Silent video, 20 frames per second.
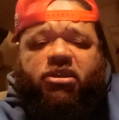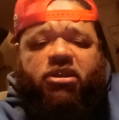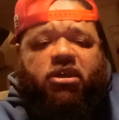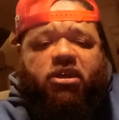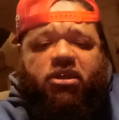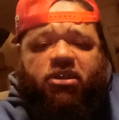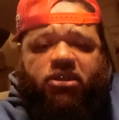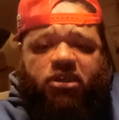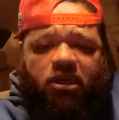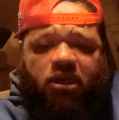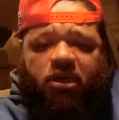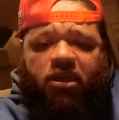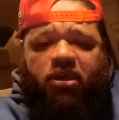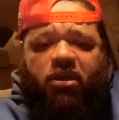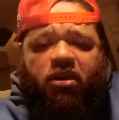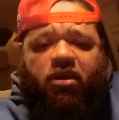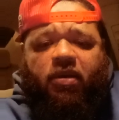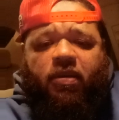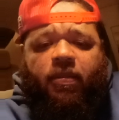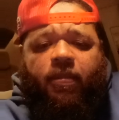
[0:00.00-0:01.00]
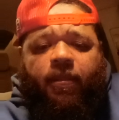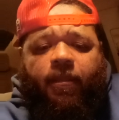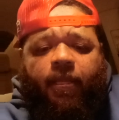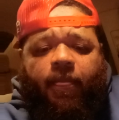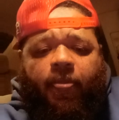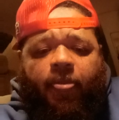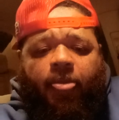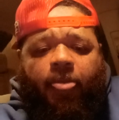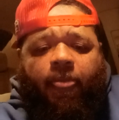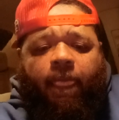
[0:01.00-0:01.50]
in Kentucky,
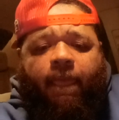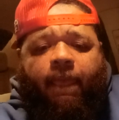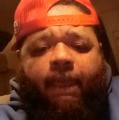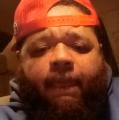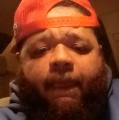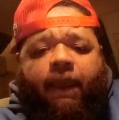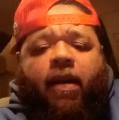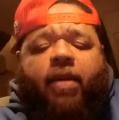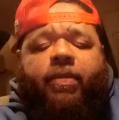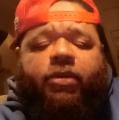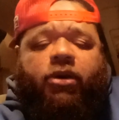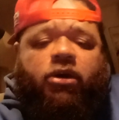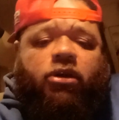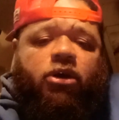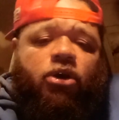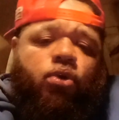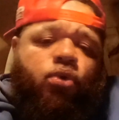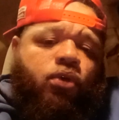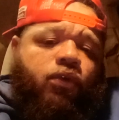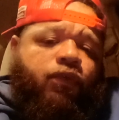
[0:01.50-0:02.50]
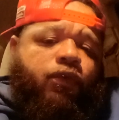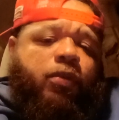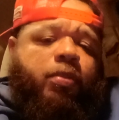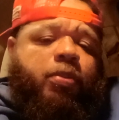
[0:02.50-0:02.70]
I'm going to go up for